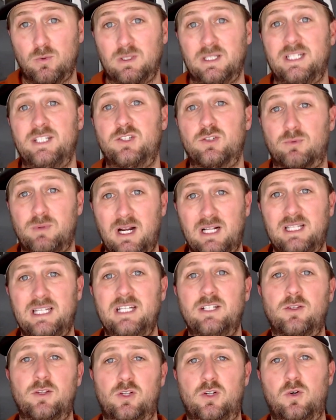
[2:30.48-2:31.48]
directly
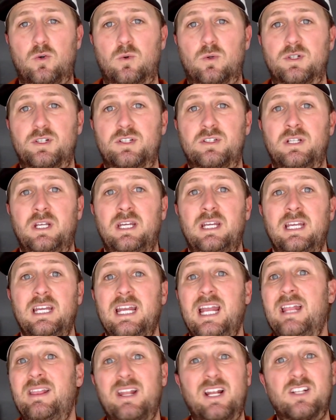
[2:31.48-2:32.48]
into the course,
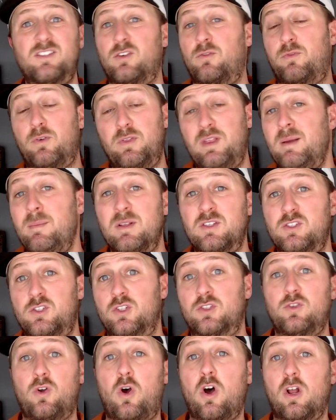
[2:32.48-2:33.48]
and then for them it's
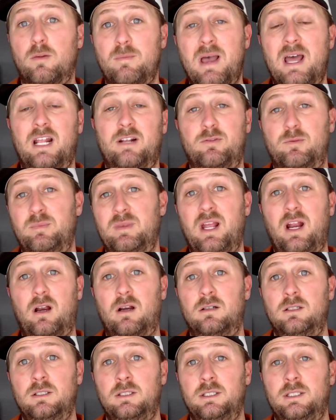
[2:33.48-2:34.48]
just automatic from
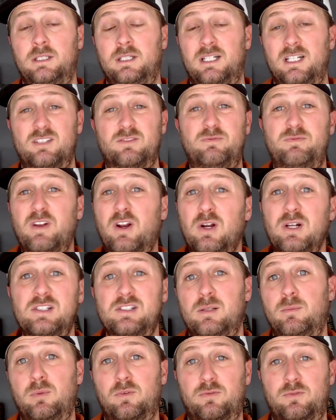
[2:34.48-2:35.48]
there. It's very
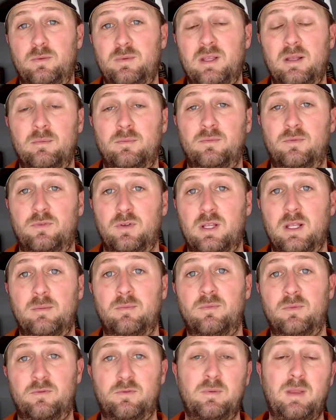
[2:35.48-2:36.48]
simple for
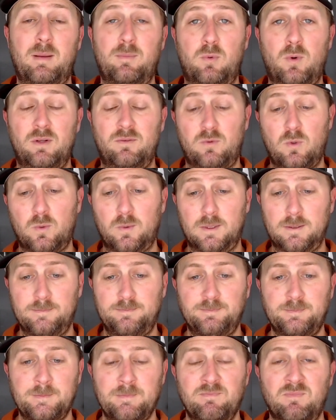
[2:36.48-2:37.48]
them from that point forward.
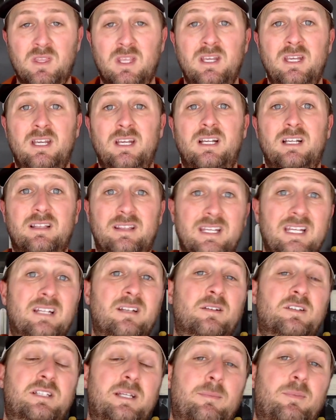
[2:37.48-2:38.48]

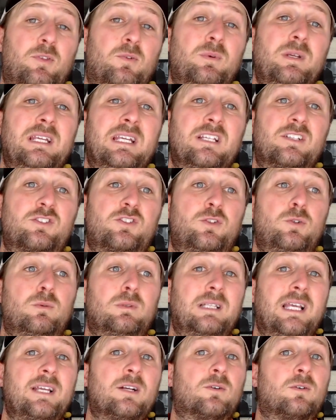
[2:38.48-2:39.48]
Then step 3 is to
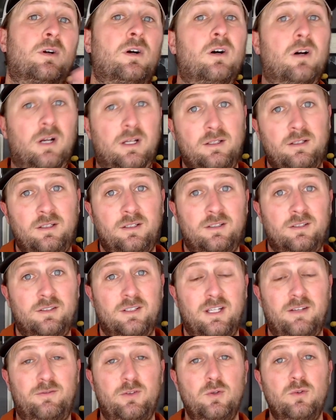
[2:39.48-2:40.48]
later on,
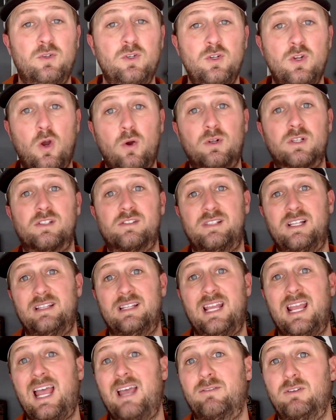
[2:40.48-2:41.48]
if you notice that
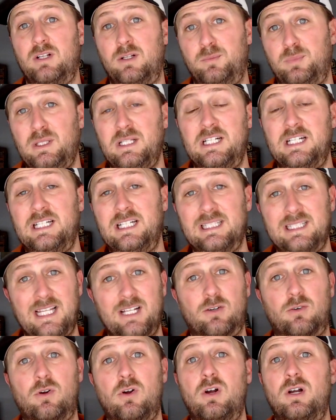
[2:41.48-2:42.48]
they haven't completed it,
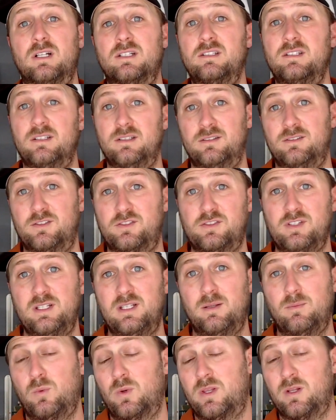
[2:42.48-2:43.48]
later on,
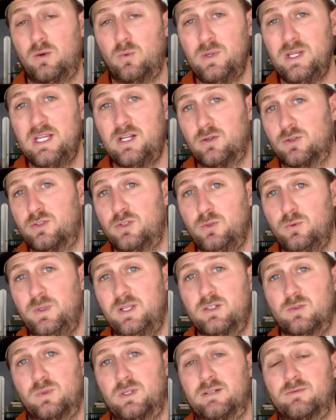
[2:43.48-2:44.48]
send them with a week or 2
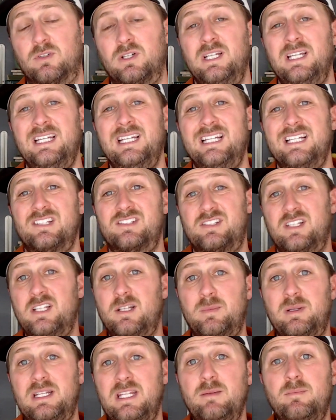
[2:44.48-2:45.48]
weeks or whatever, send
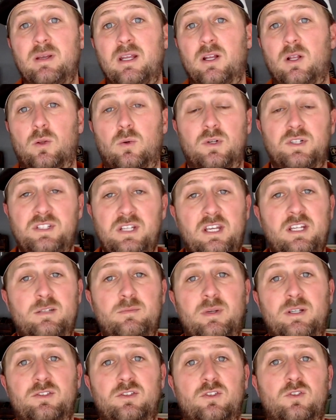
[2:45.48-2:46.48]
them an email or a
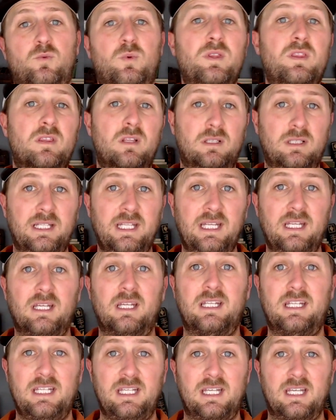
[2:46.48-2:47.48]
text message with the link
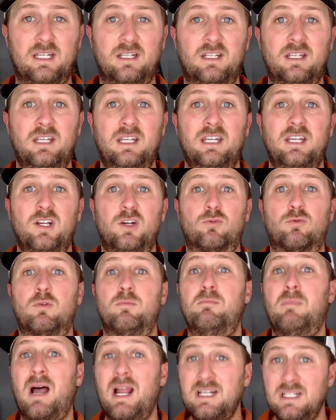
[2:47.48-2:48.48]
again,
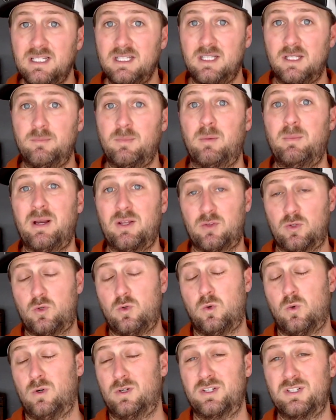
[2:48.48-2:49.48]
reminding them about the
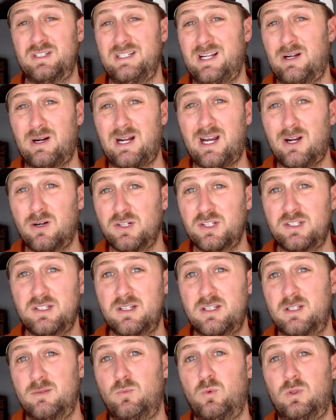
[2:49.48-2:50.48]
course. Now, our
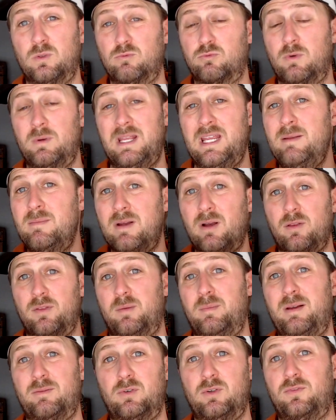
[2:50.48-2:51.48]
system will email
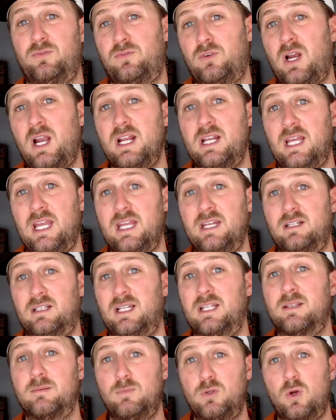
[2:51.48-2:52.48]
them every Friday to
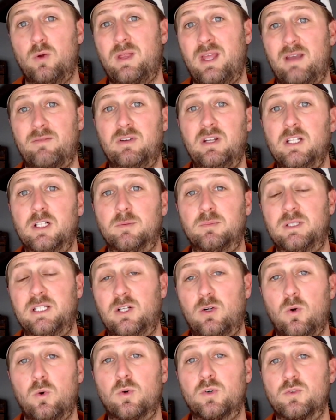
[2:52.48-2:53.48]
let them know they have an
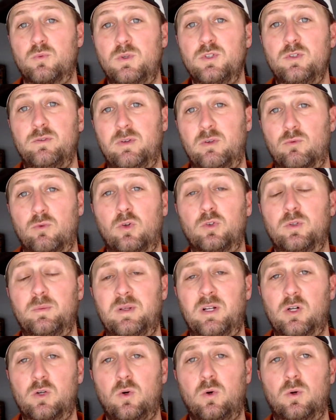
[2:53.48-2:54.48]
incomplete course once you've enrolled
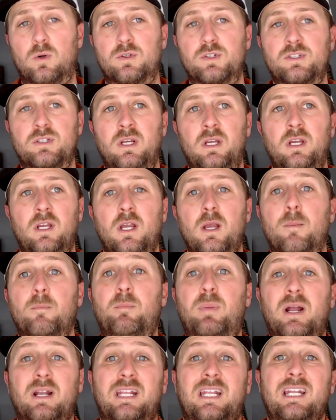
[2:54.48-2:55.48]
them in a course.
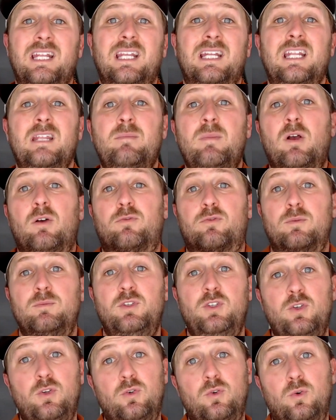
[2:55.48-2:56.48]
But getting an email from
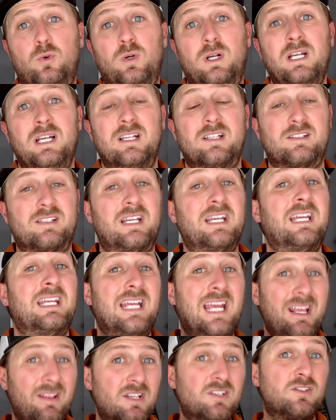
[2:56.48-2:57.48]
you
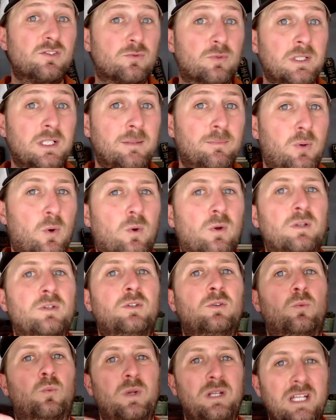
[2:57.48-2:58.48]
saying, hey, this is really
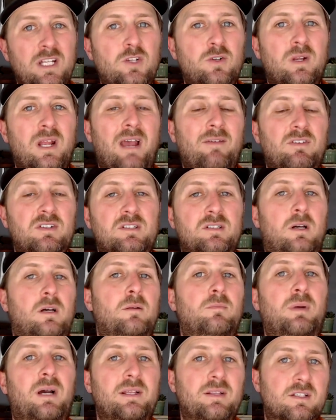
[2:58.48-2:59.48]
important, we need you to have this
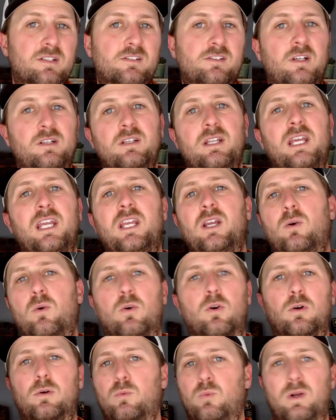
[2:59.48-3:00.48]
done by this Sunday
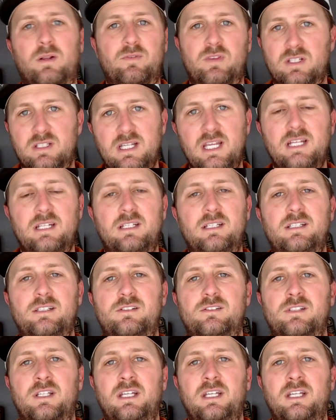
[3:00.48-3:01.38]
or whatever the date is,